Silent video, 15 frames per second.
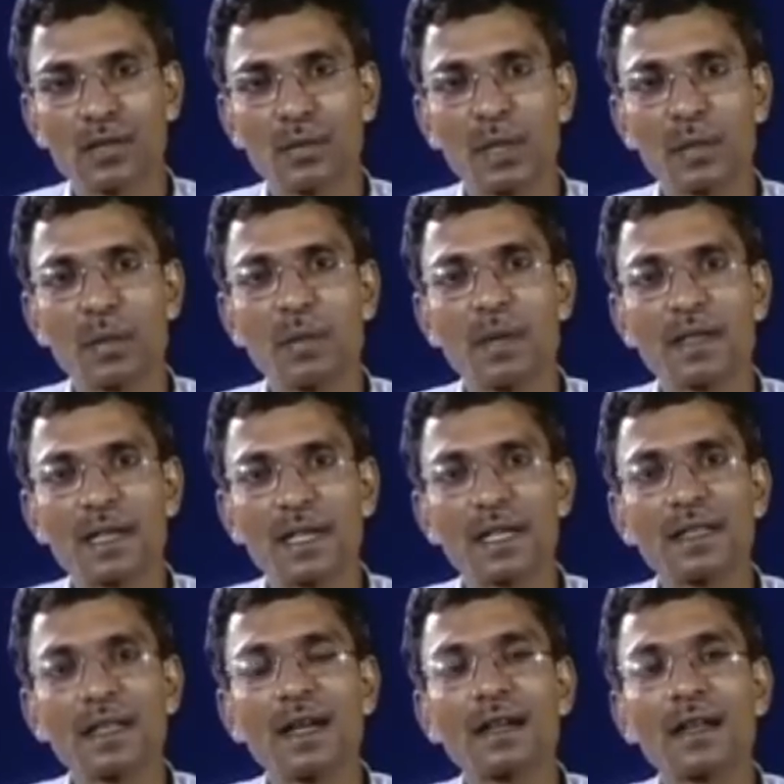People may
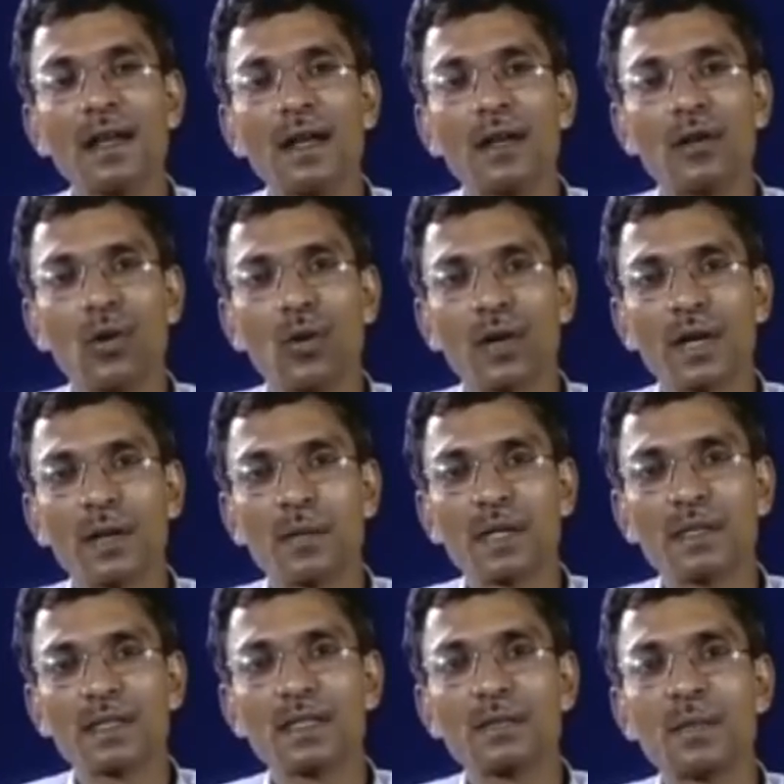think that lower
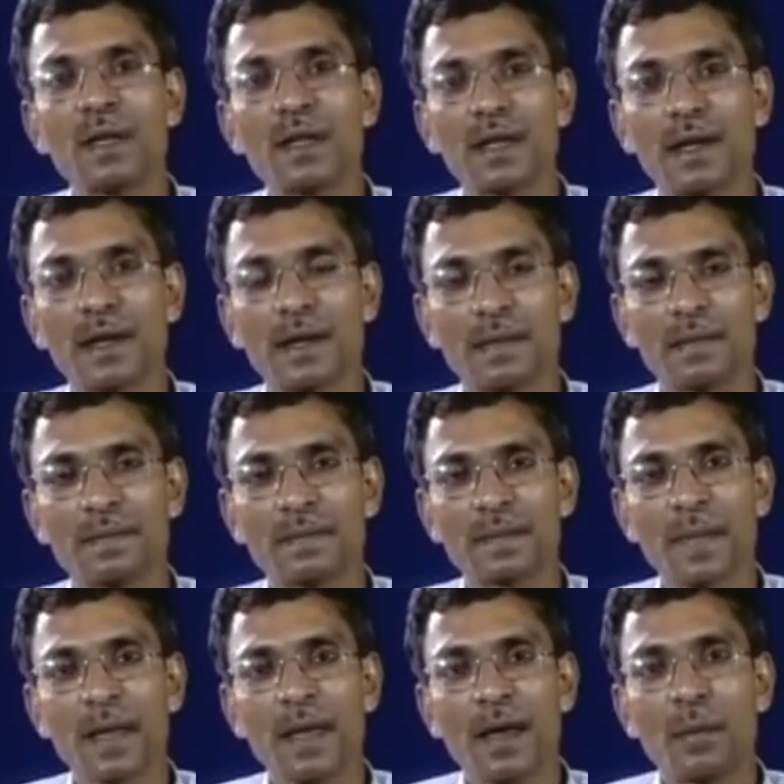temperature is better,
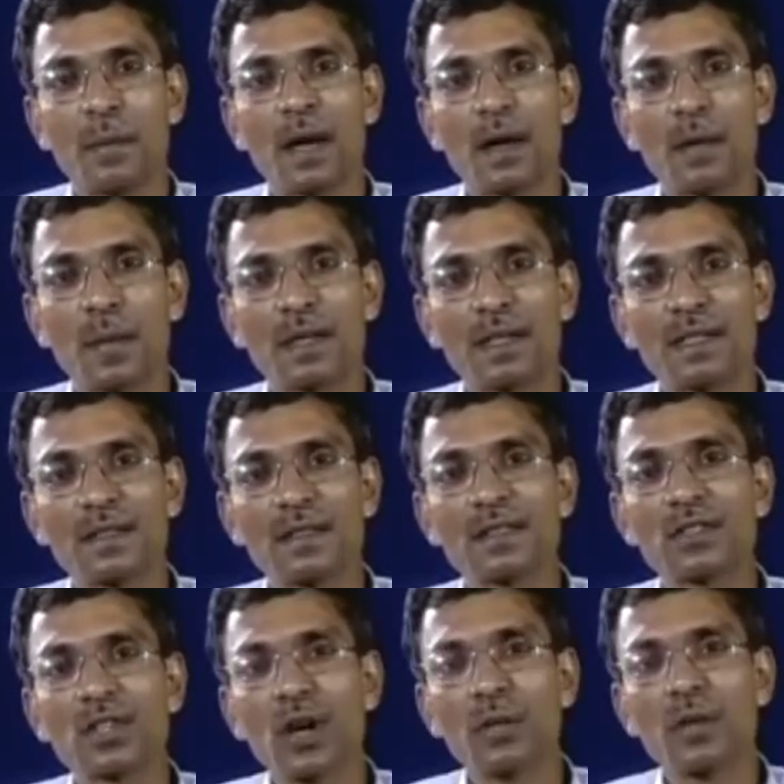but it is a
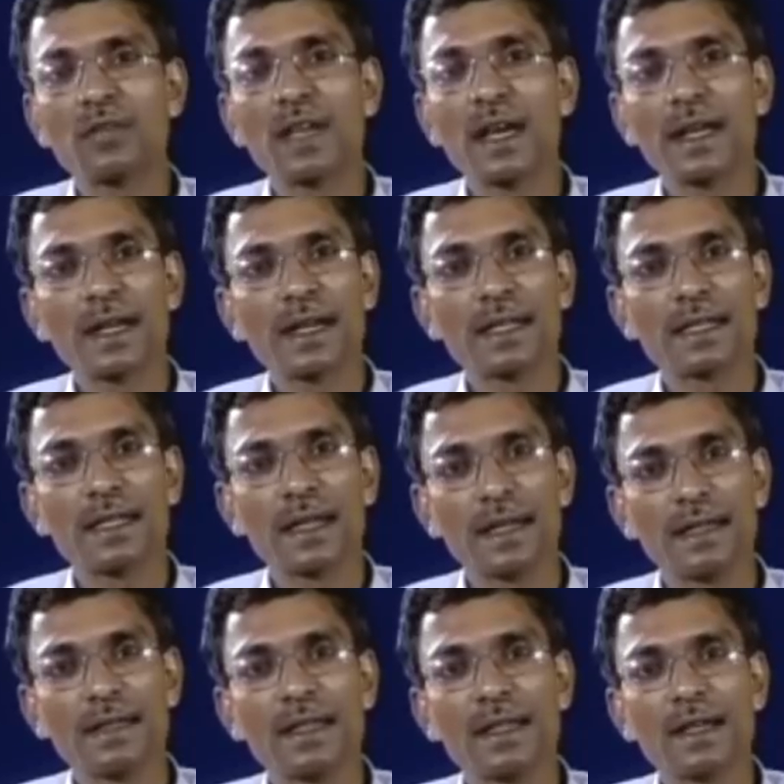job of the air conditioning
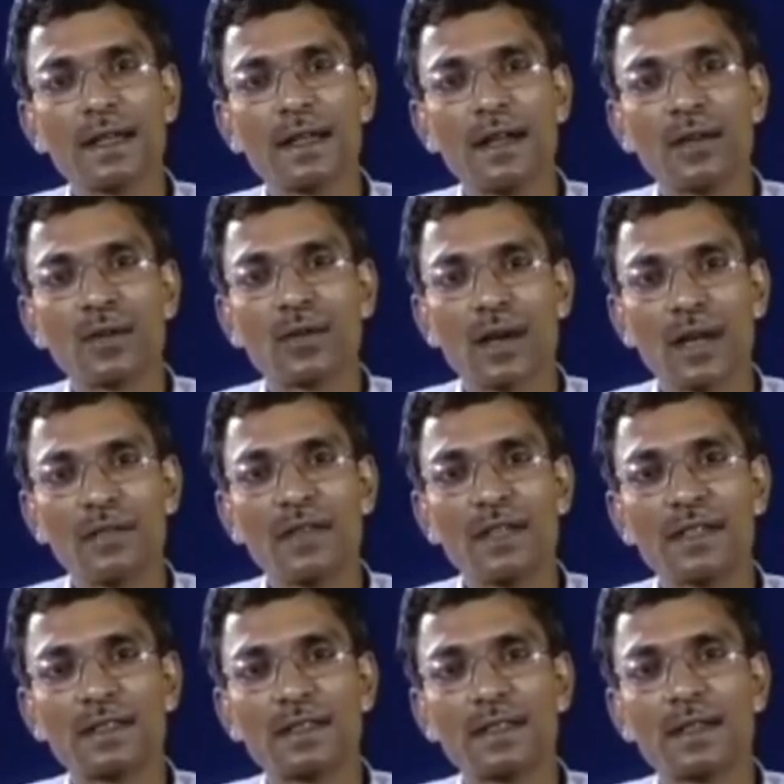engineer to
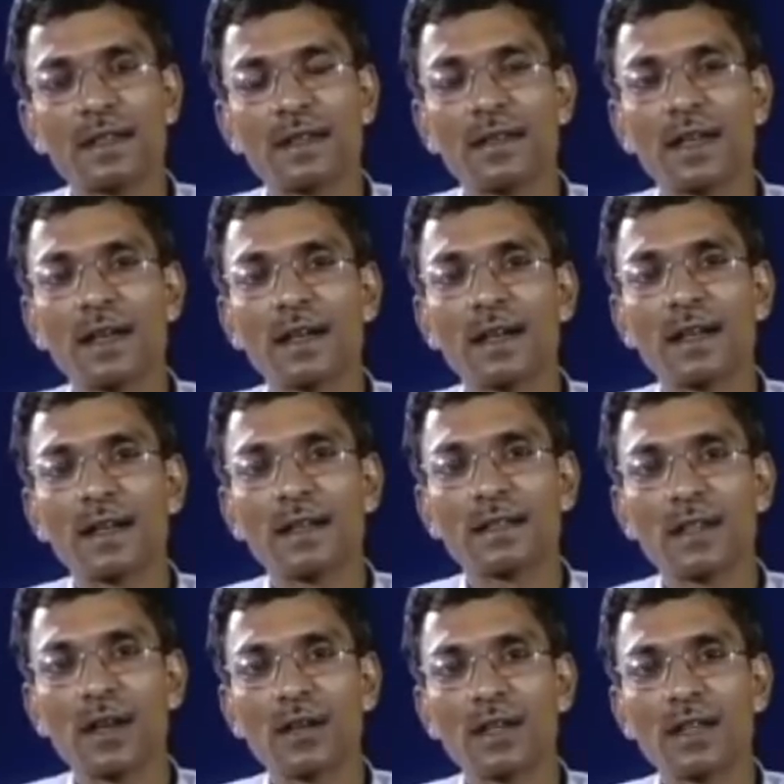convince that it's
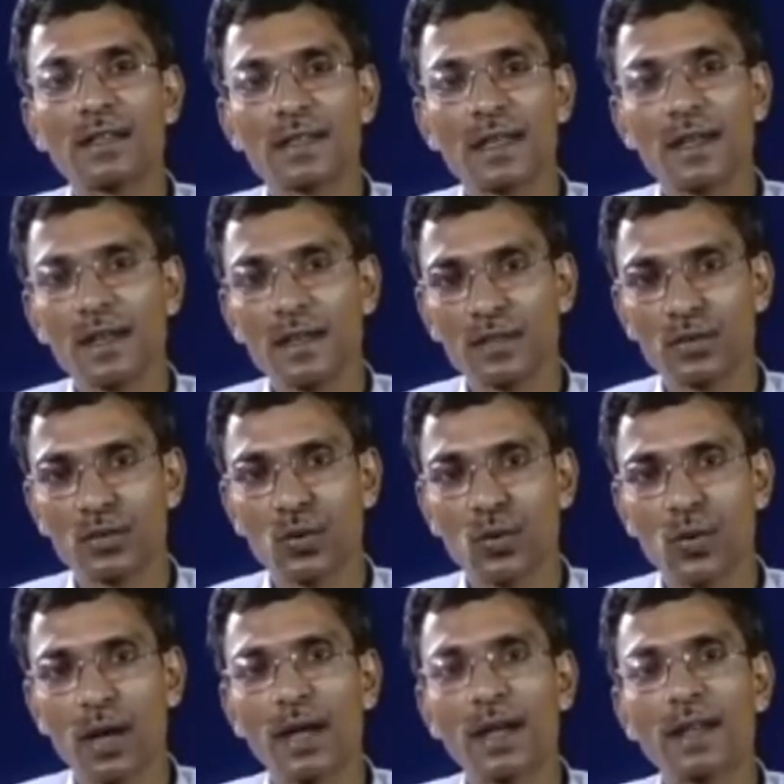not necessarily
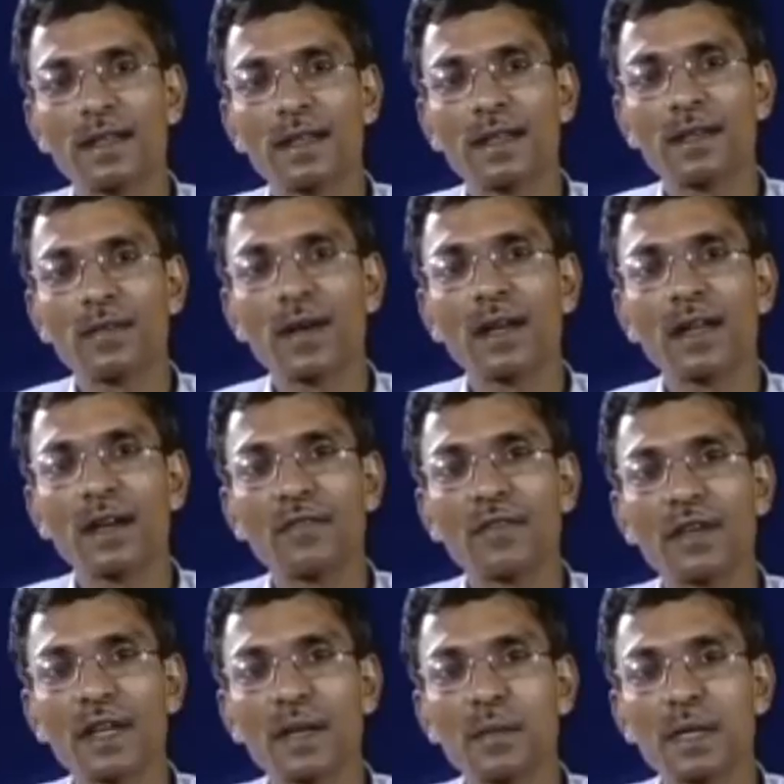so, and the required
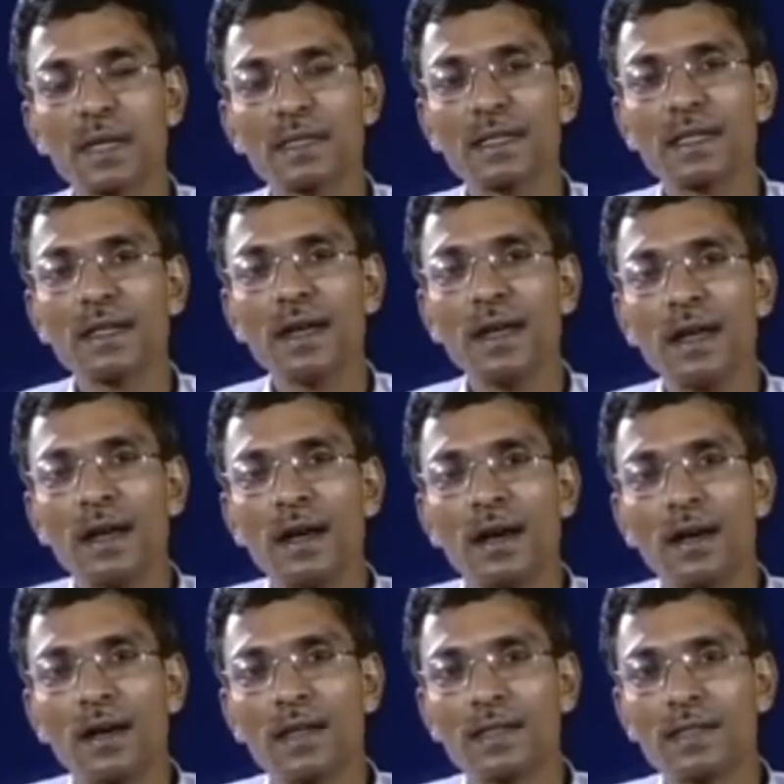comfort temperature
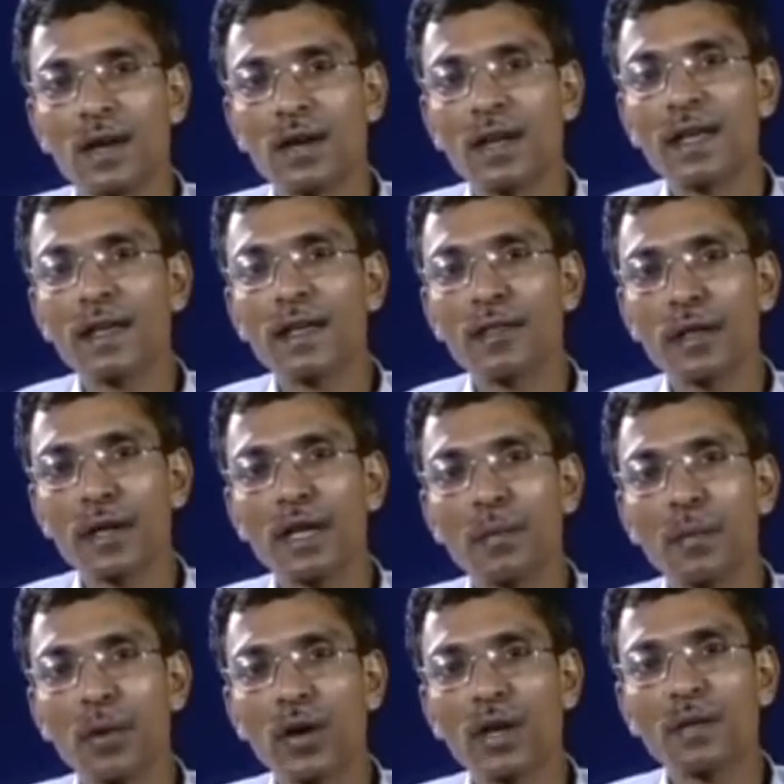is not a single
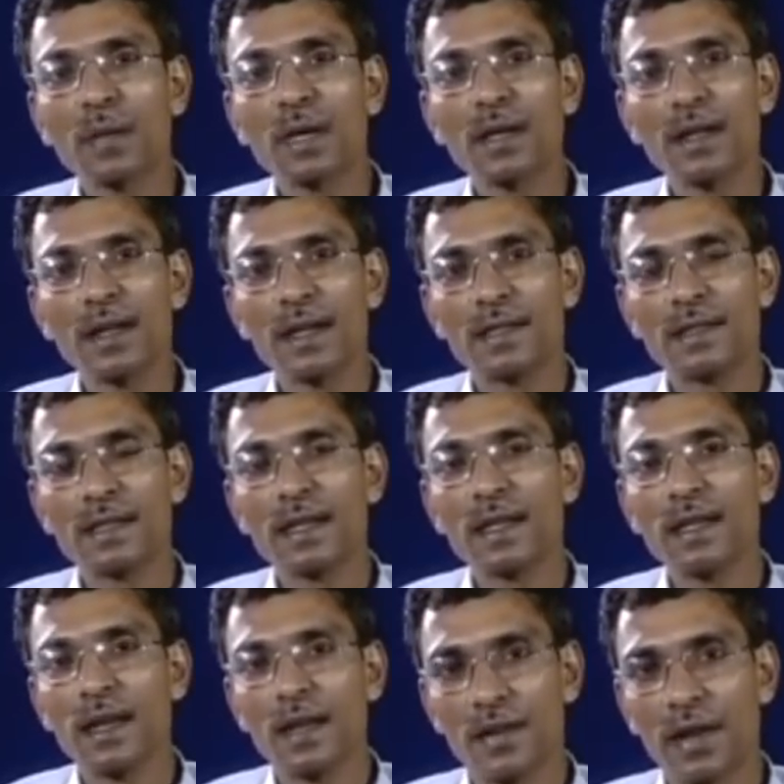point, but it's a
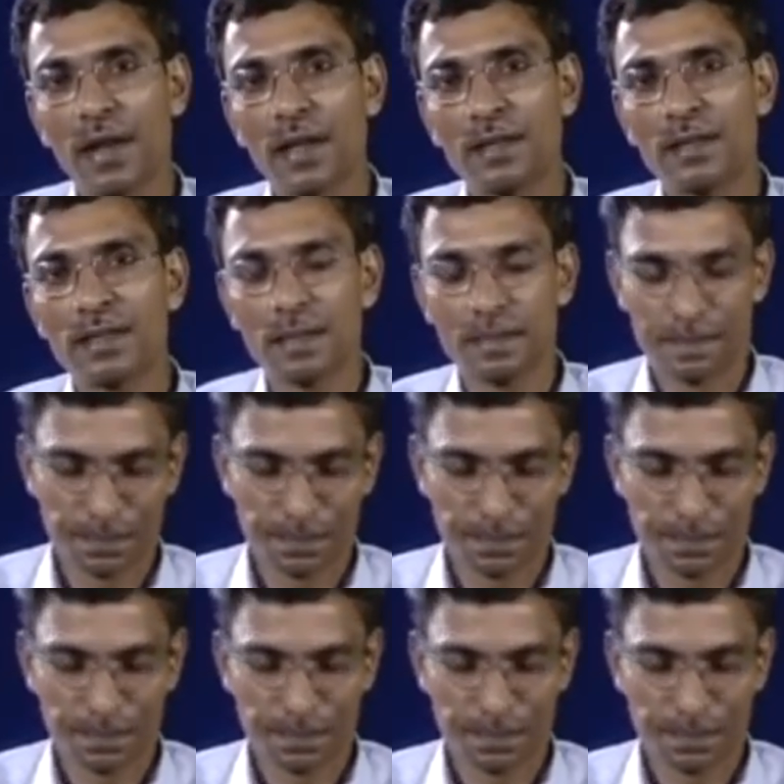range.